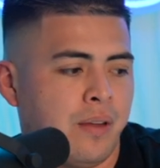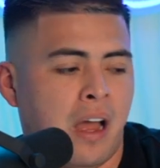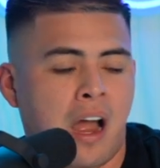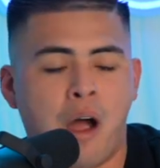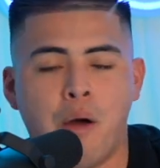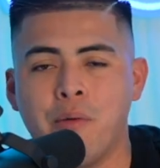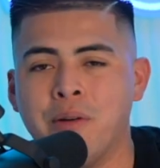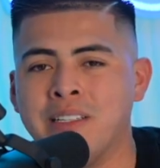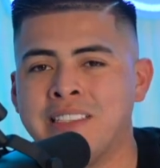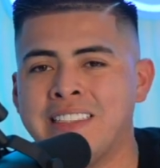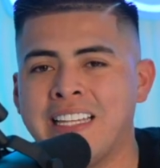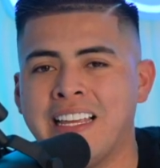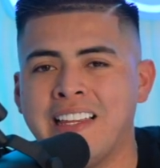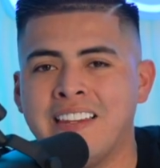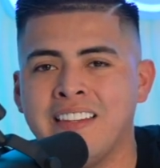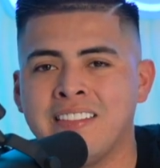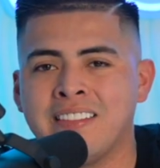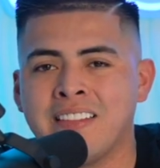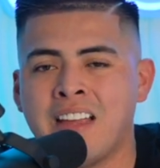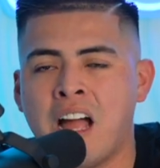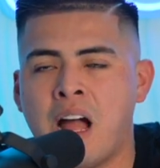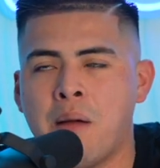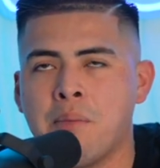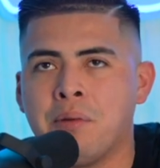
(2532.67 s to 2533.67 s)
I always say this
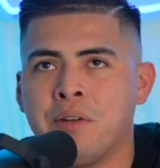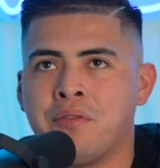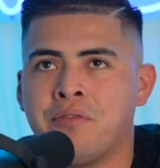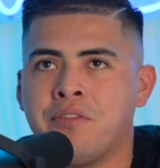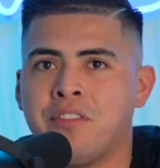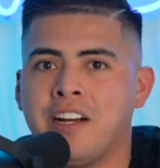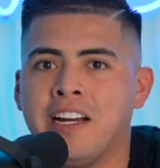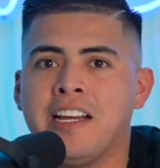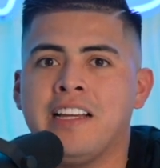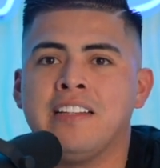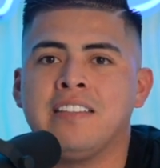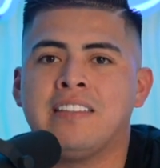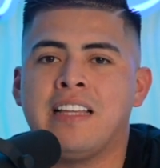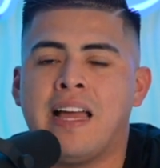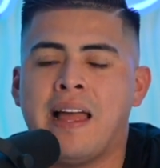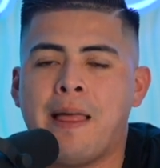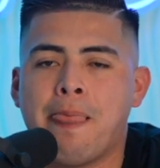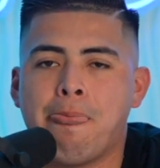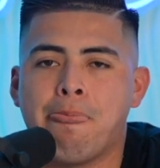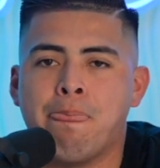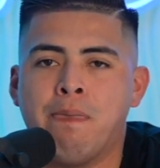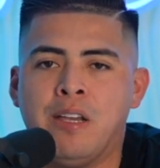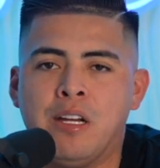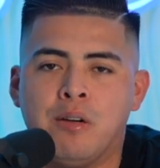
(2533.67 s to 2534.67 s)
common phrase
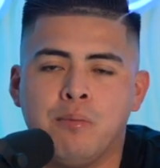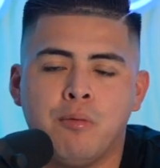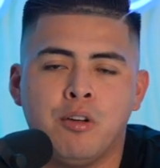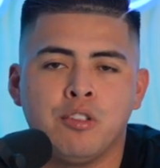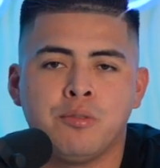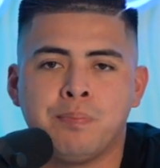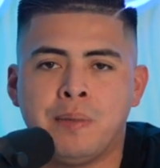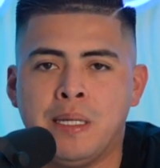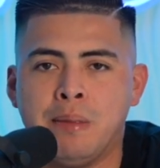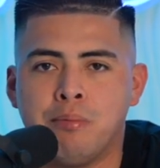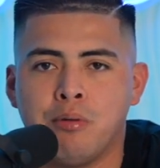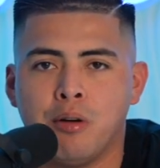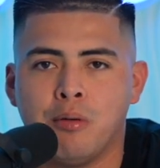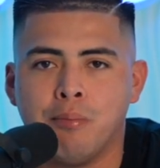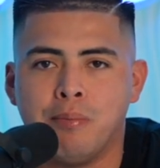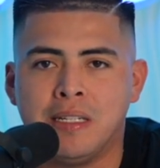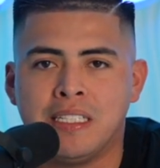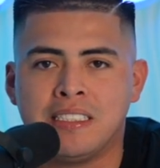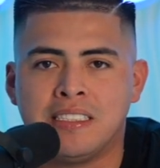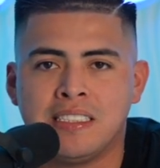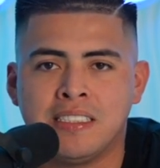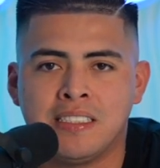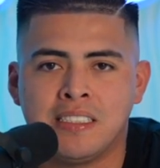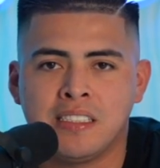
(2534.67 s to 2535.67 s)
that, most people in
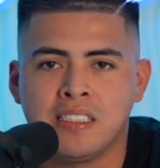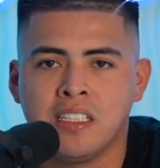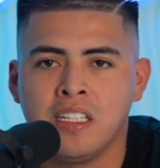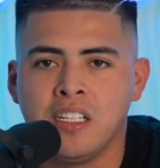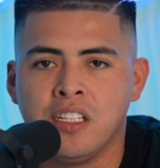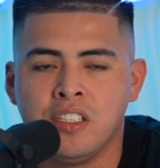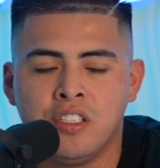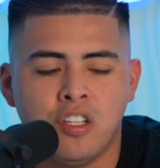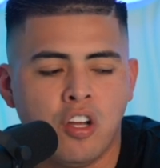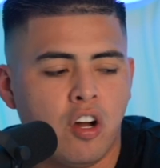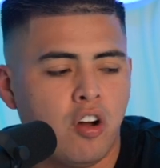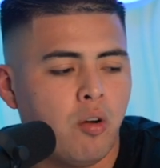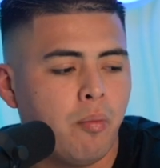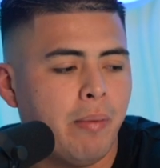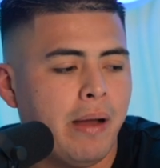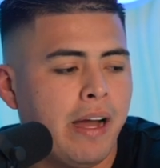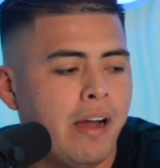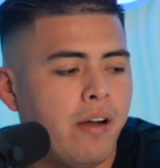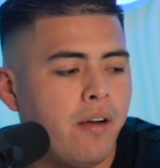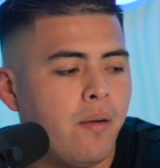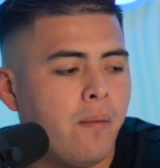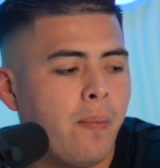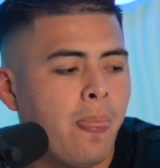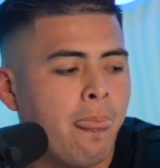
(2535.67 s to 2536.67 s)
business know
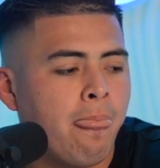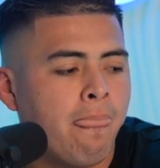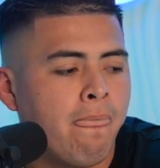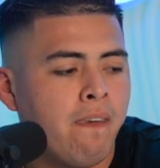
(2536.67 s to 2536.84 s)
about.